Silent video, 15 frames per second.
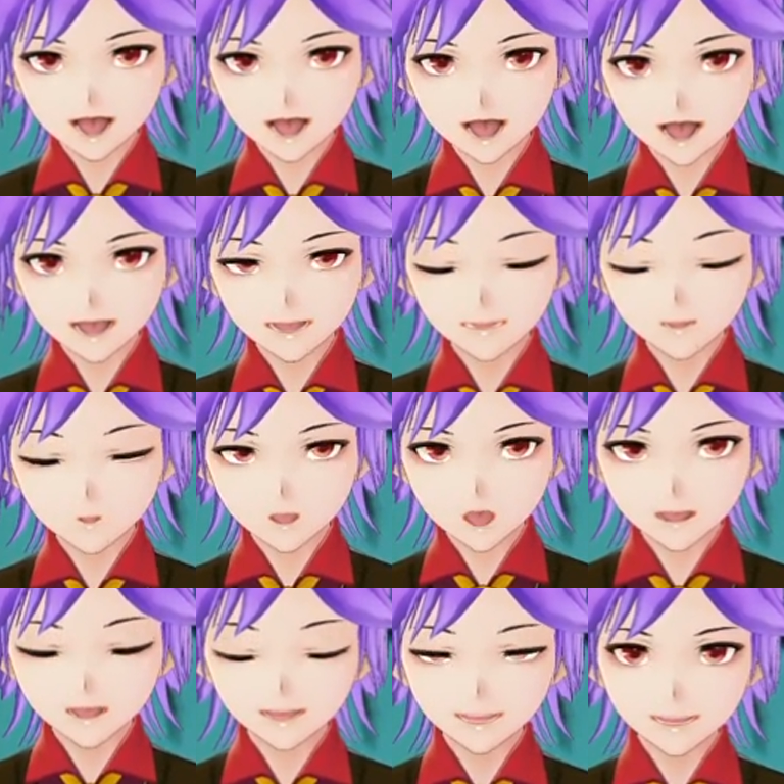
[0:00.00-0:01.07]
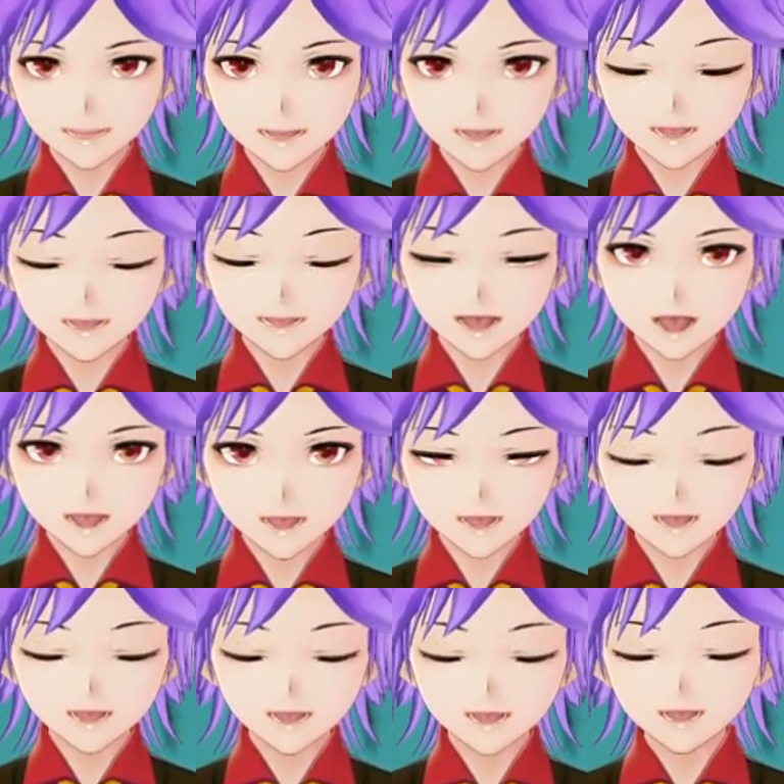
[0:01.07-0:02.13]
So you're not gonna need to
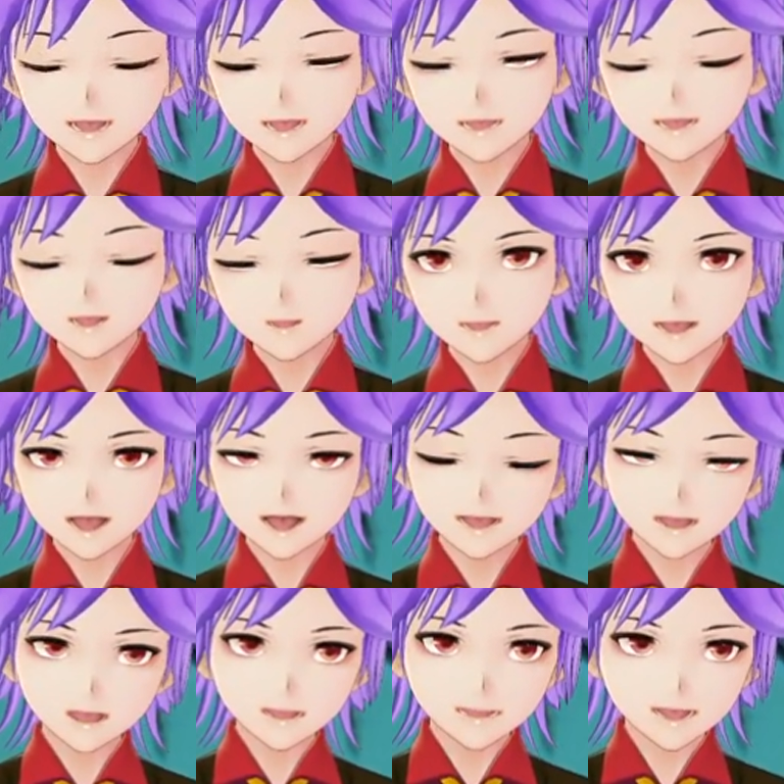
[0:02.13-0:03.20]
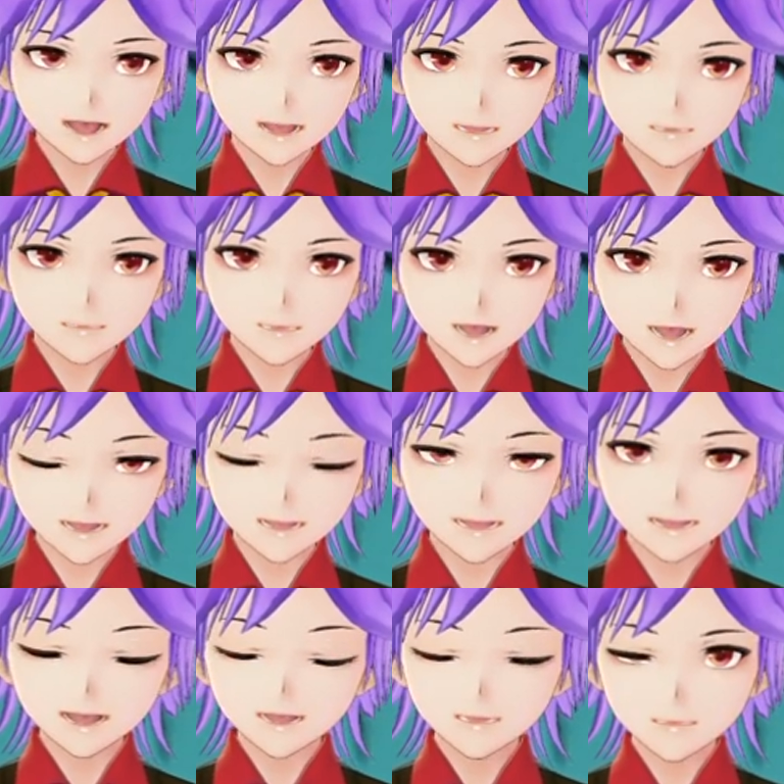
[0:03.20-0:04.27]
be using that for a lot and
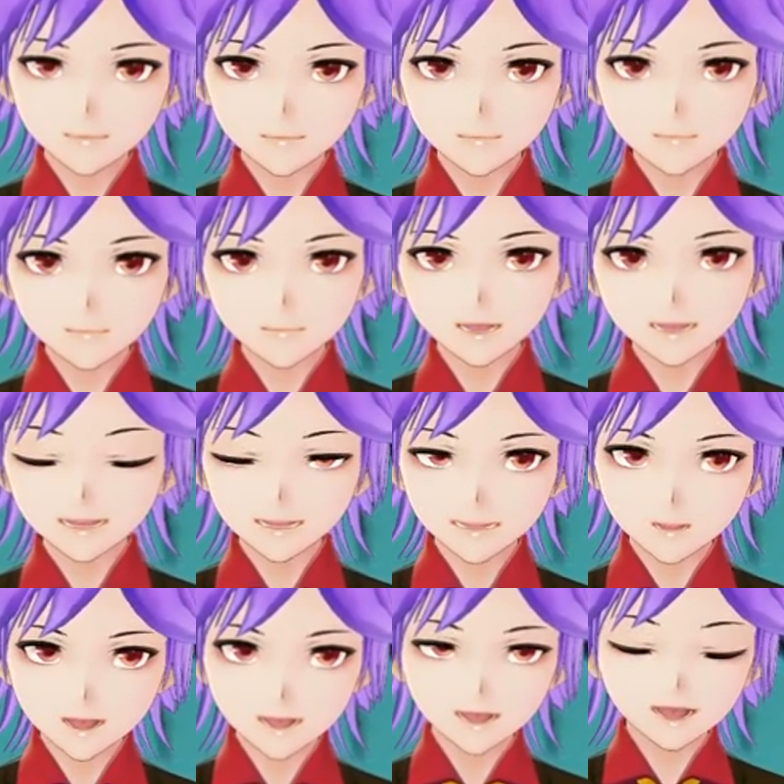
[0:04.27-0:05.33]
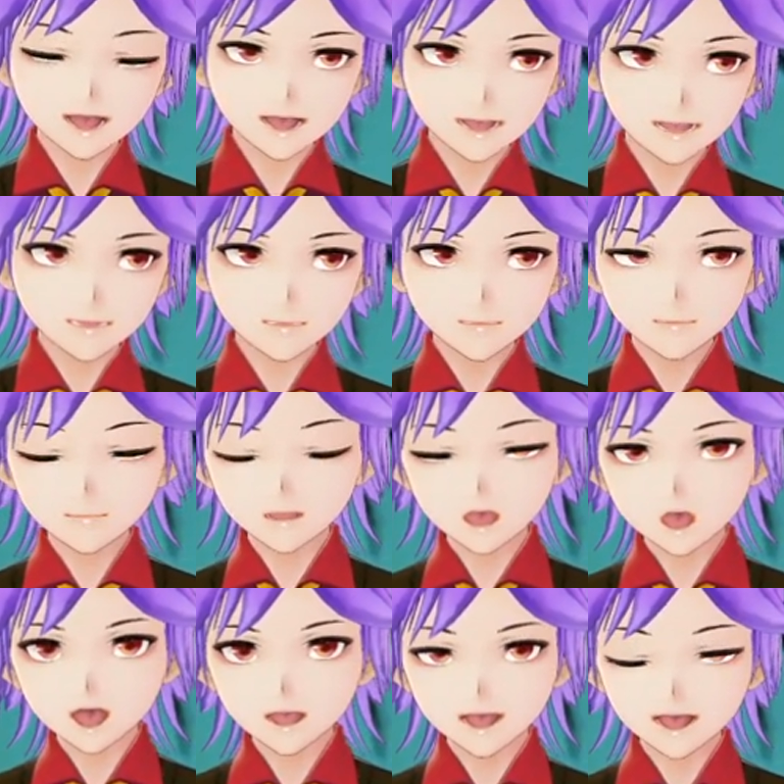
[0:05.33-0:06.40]
potentially you could you
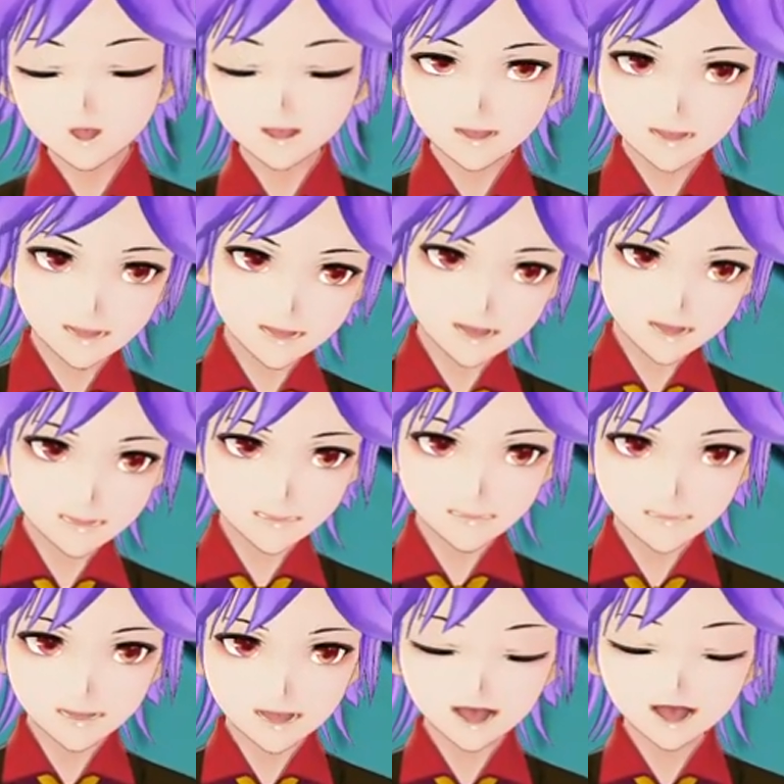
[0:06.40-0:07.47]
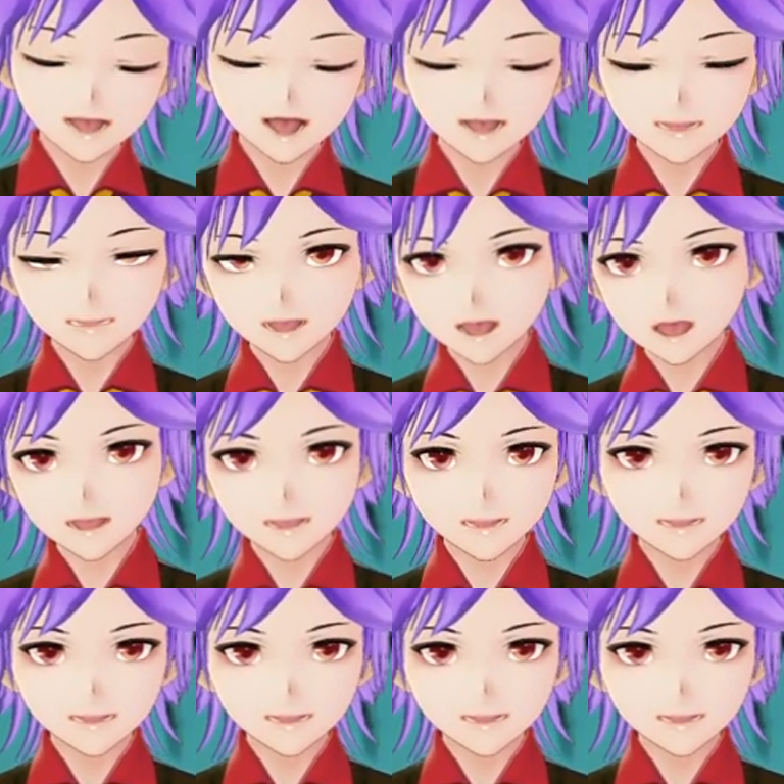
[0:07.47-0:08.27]
could ditch Skydance support